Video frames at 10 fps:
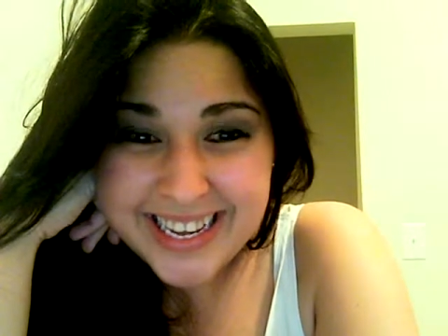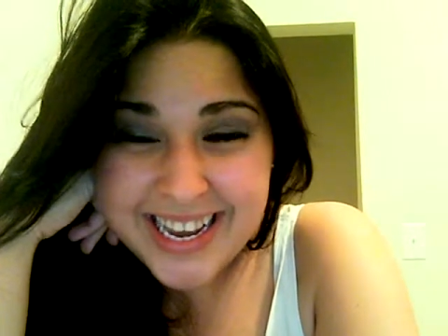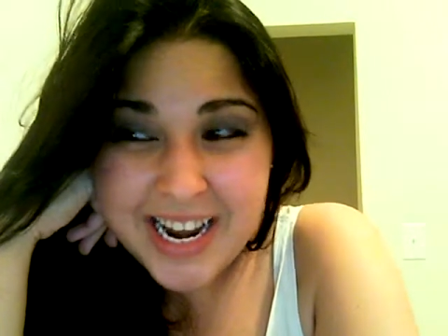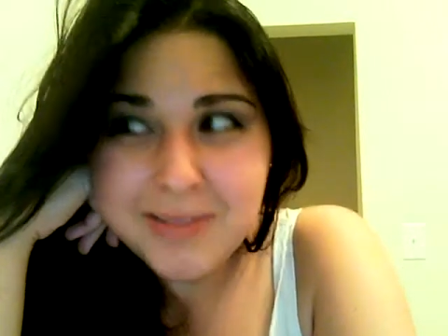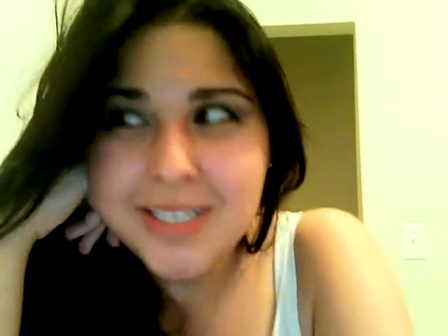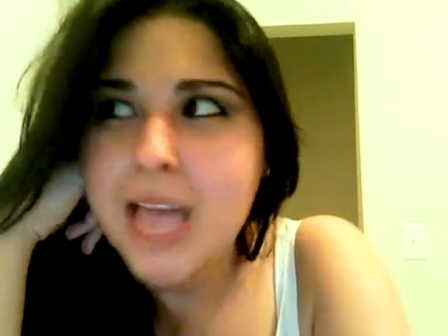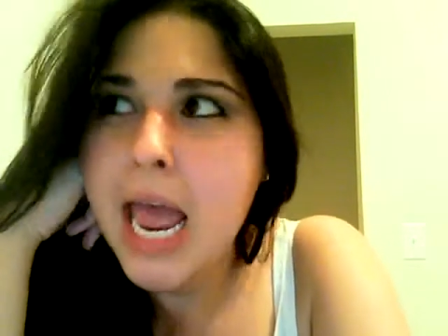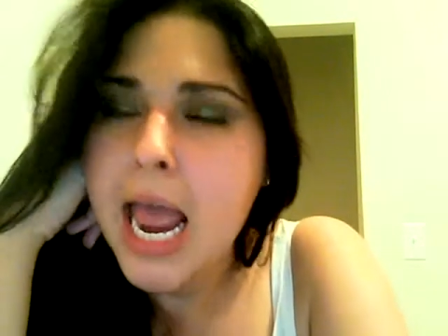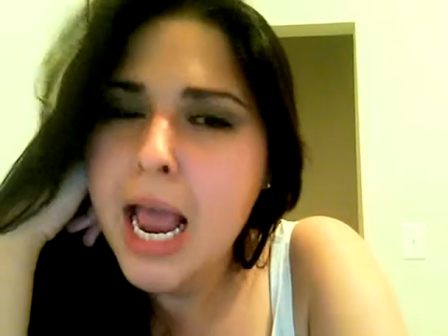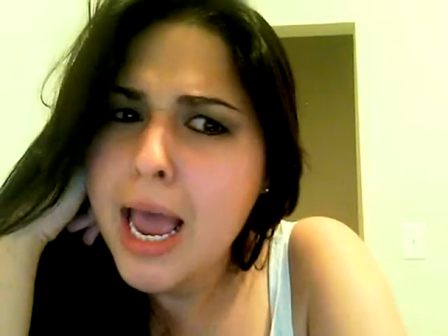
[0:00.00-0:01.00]
And I'm just
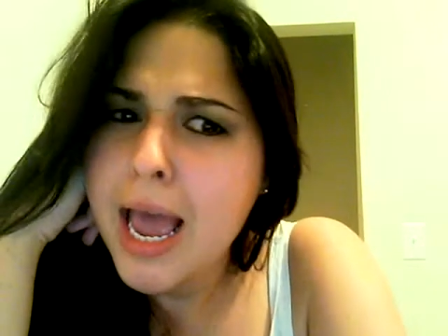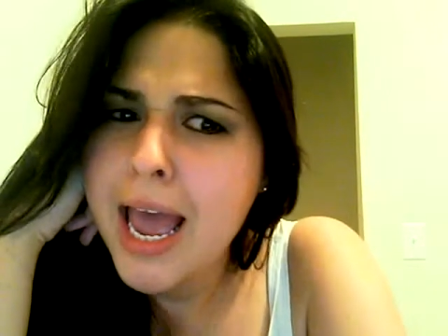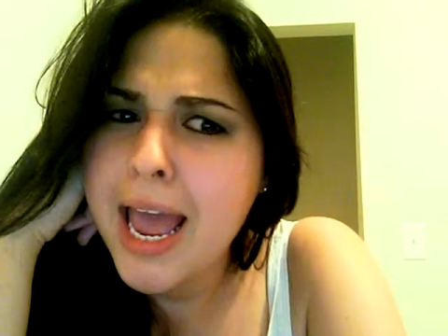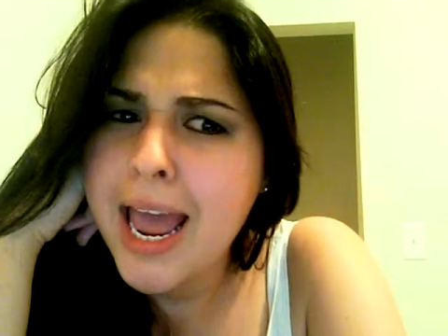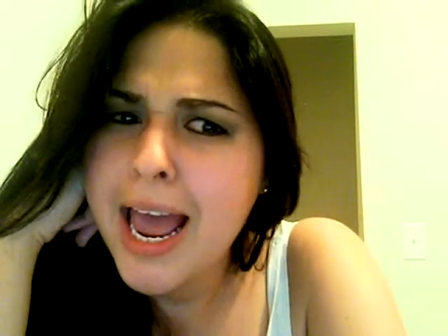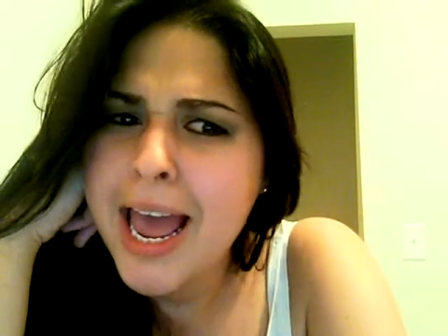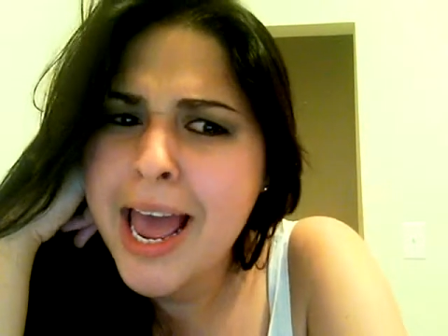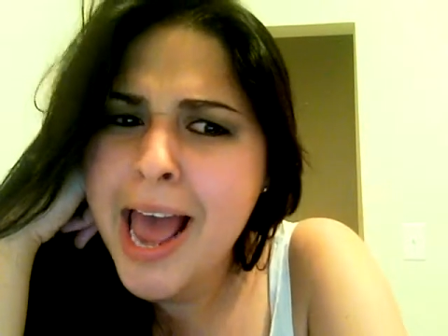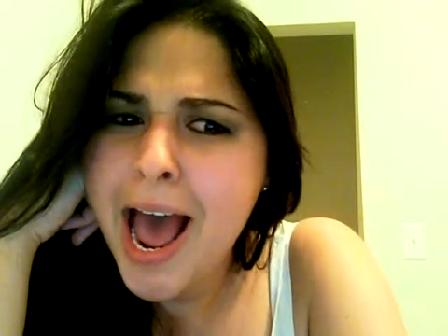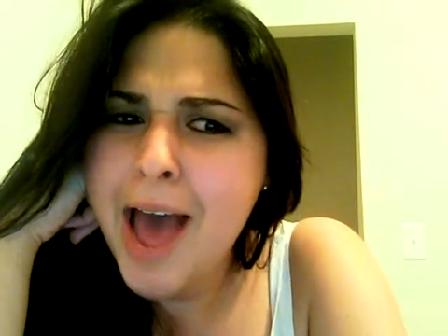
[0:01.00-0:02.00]
like,
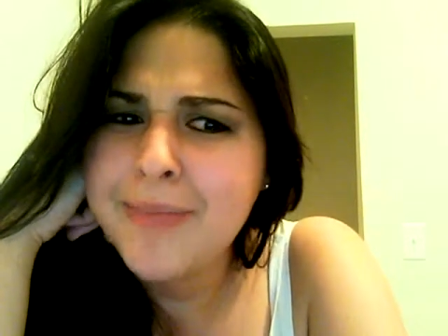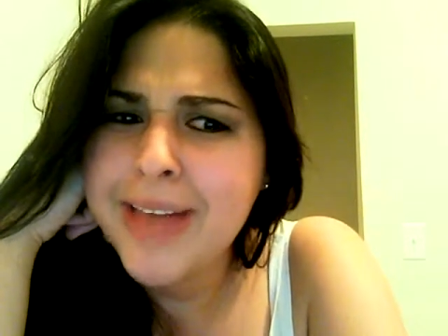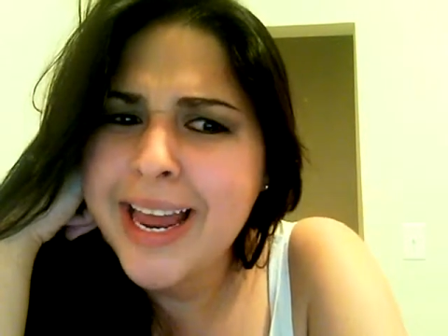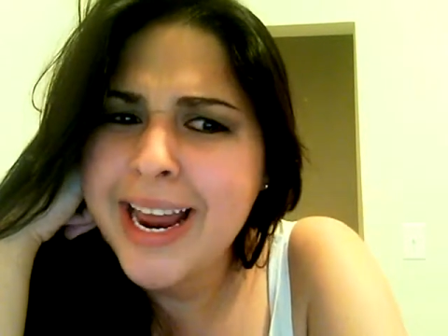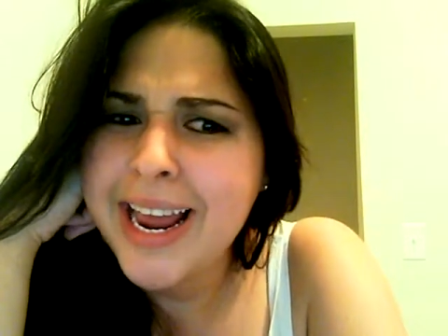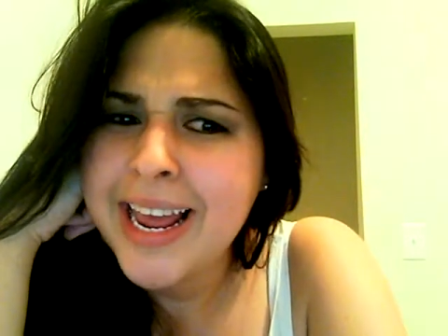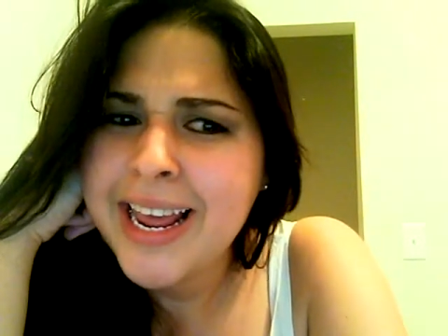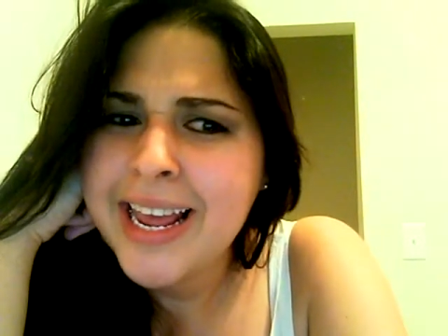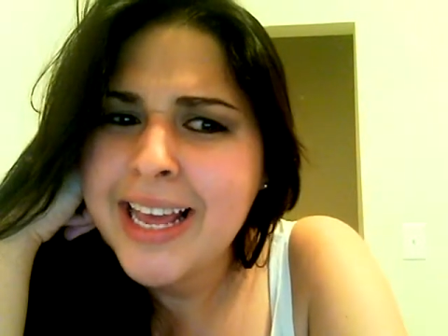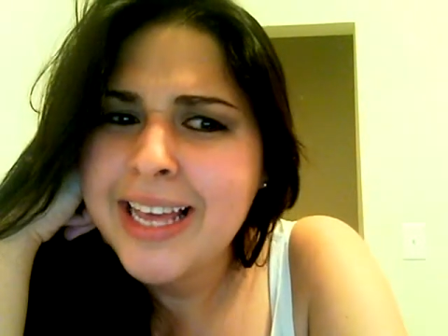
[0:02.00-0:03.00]
I'm like,
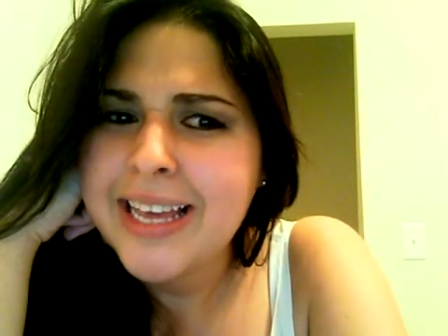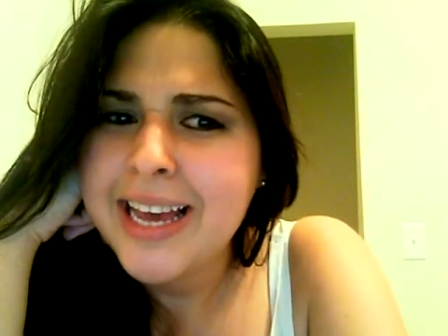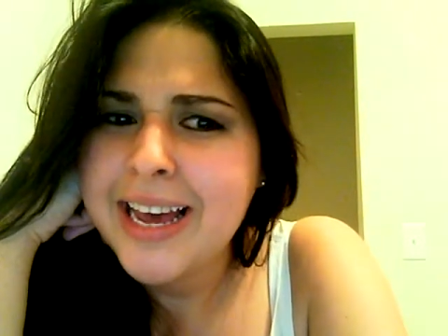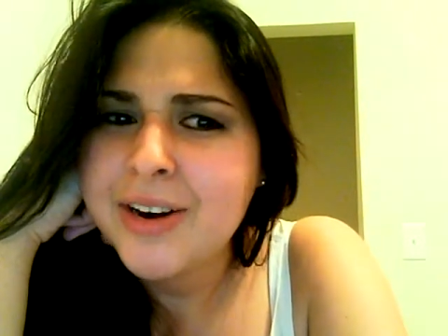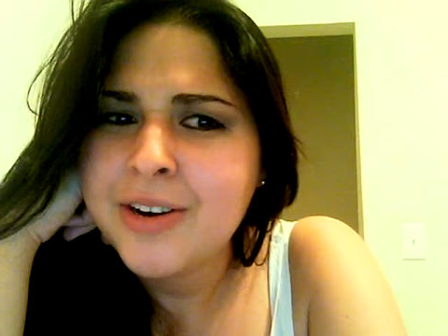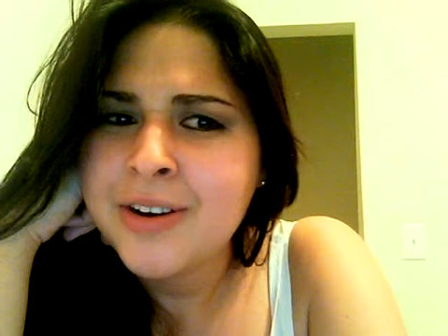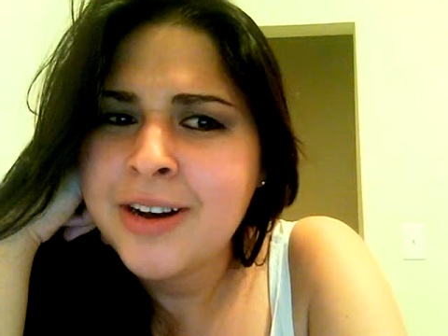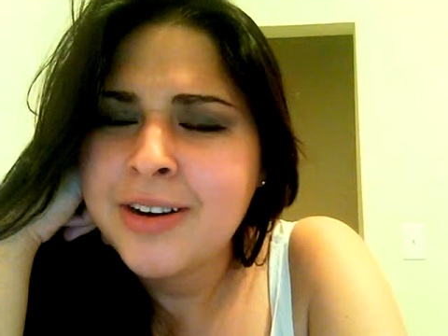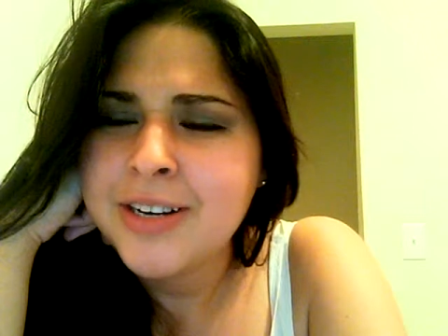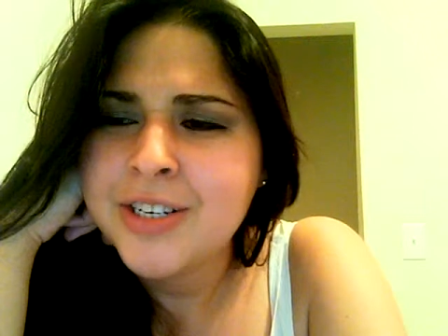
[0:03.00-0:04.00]
yeah, I don't know
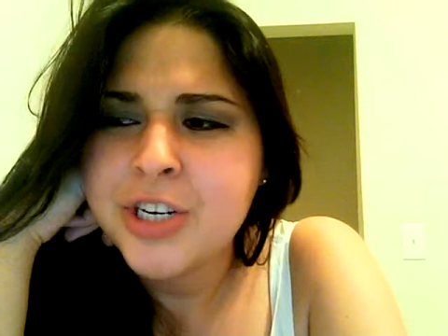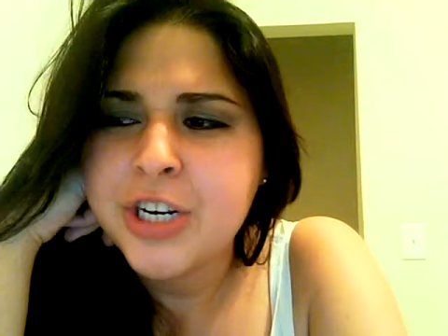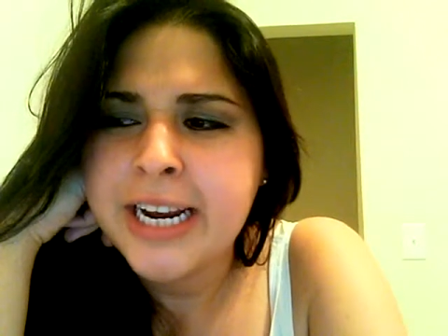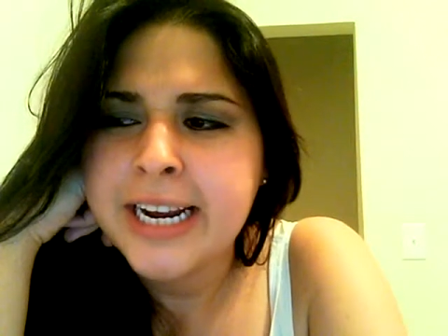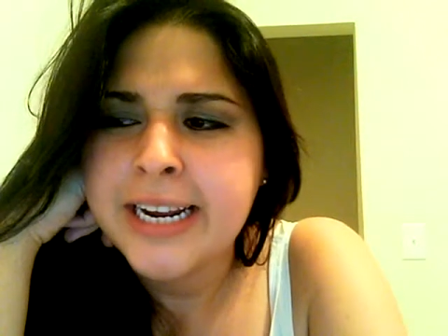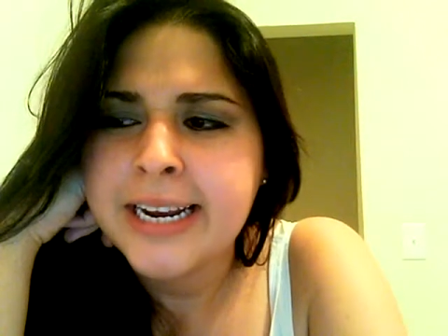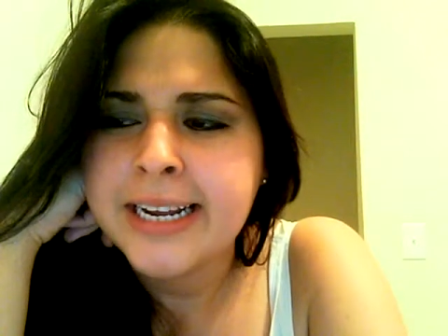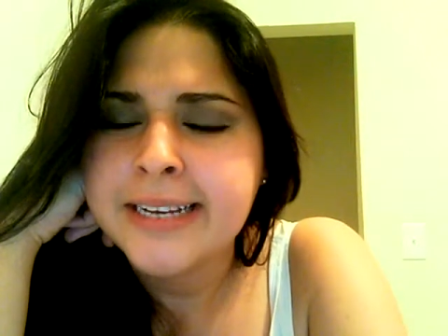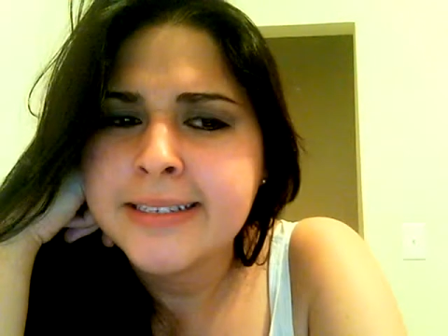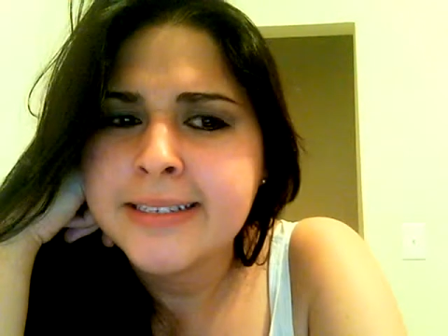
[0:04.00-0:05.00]
how I should take this.
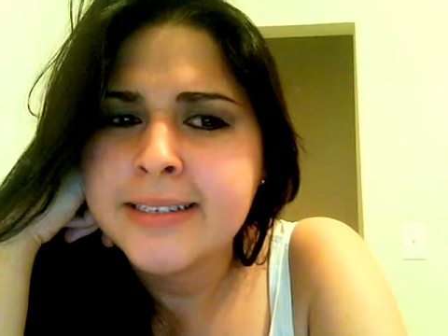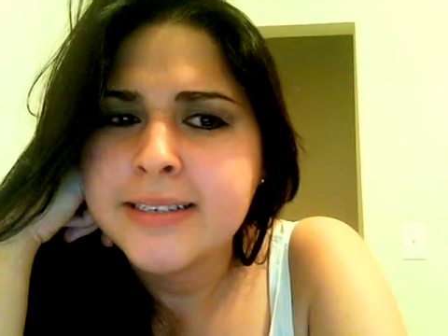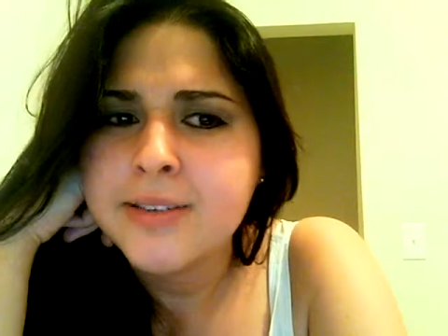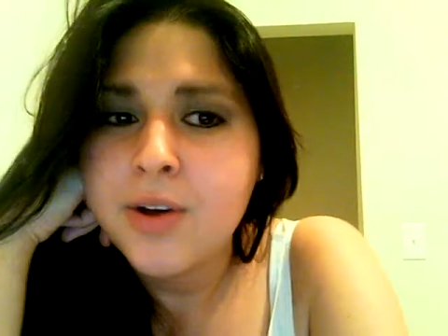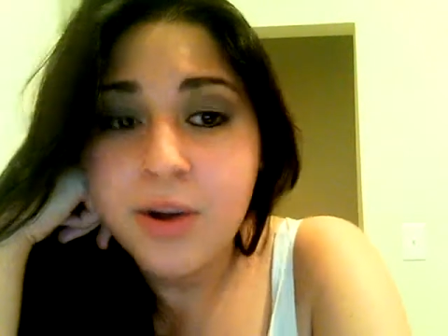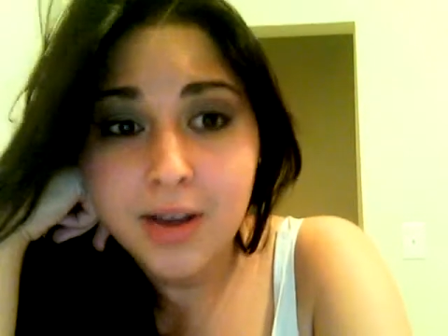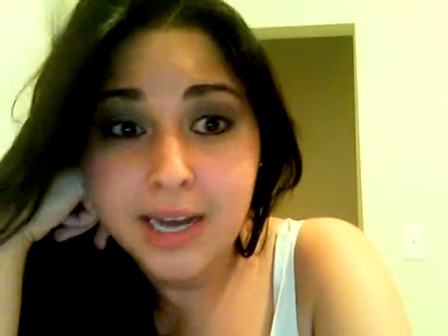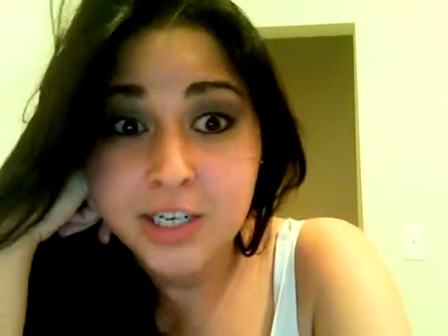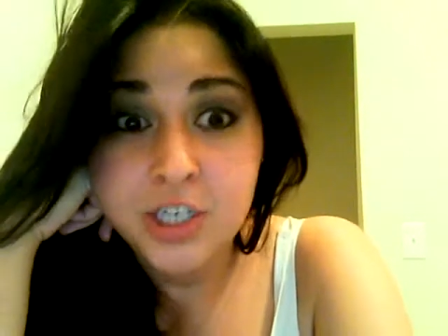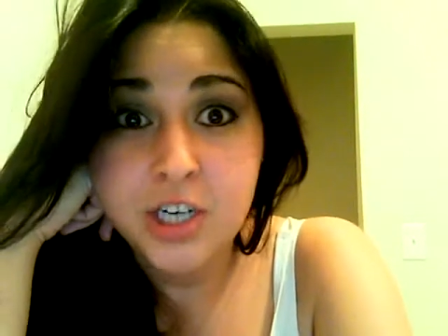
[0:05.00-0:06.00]
So I
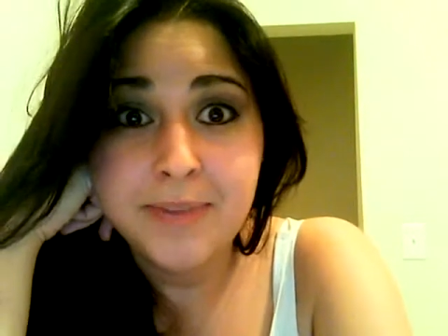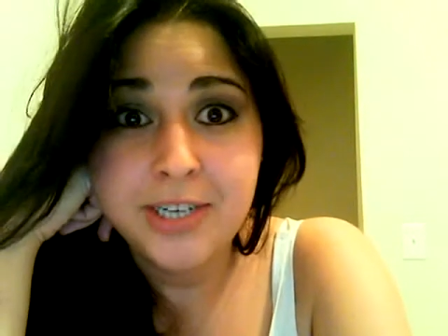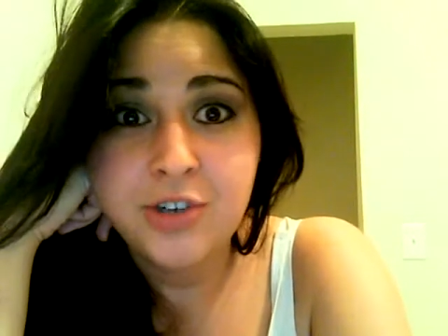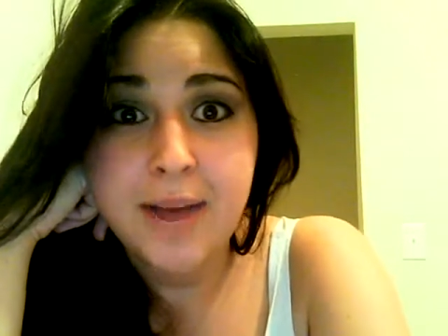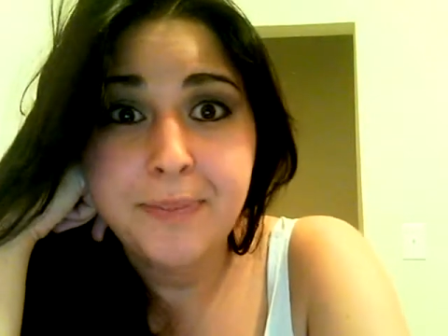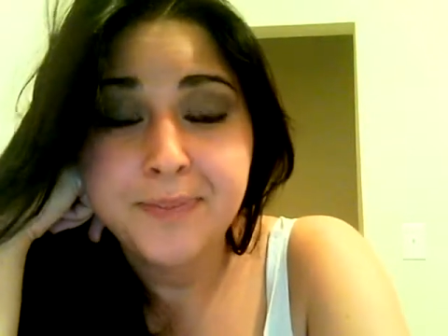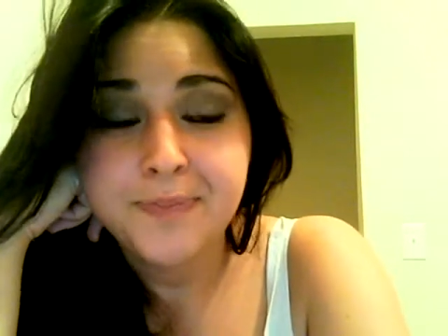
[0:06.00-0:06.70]
just shut my trap,